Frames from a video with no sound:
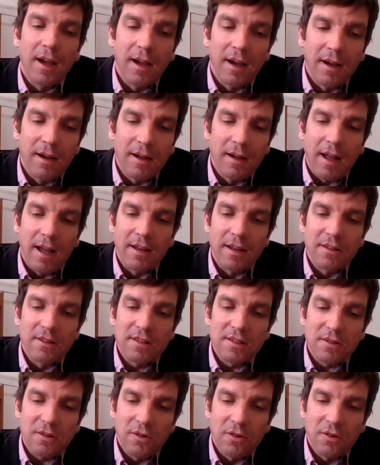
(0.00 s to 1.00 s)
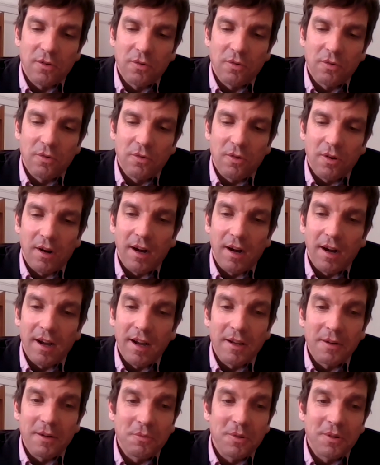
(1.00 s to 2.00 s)
Uh, and so
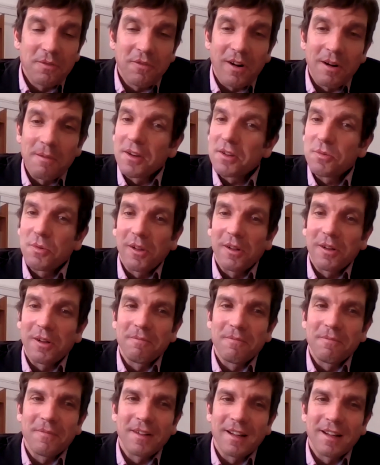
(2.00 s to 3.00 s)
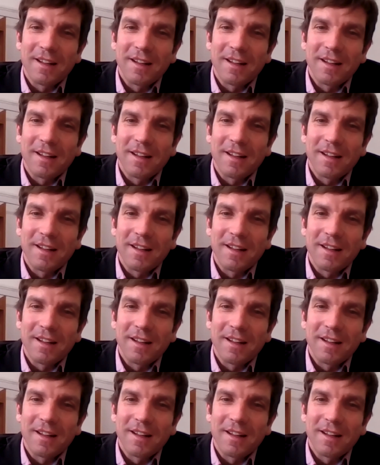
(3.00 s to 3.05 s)
I would very much welcome uh,